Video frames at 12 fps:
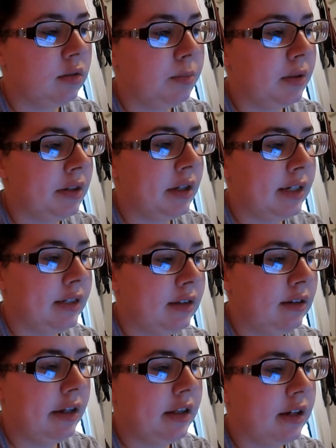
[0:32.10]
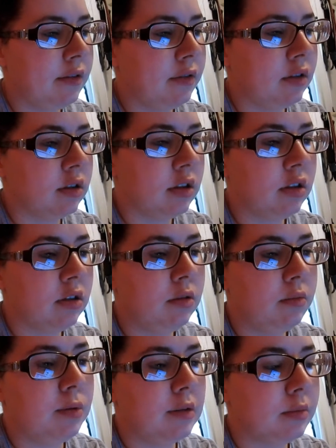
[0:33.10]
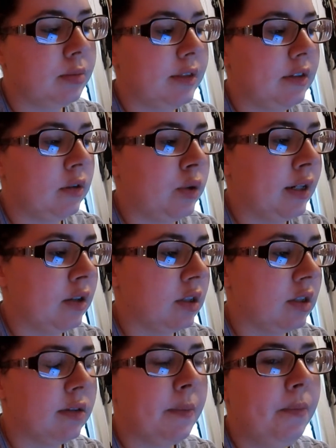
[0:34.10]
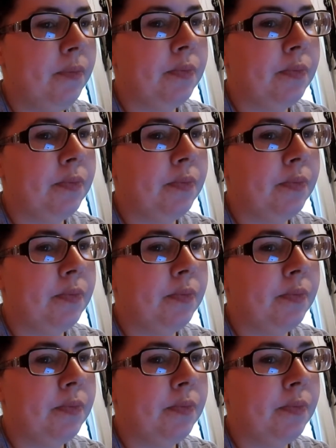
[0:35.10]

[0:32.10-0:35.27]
But I did lay there for a good probably 2 hours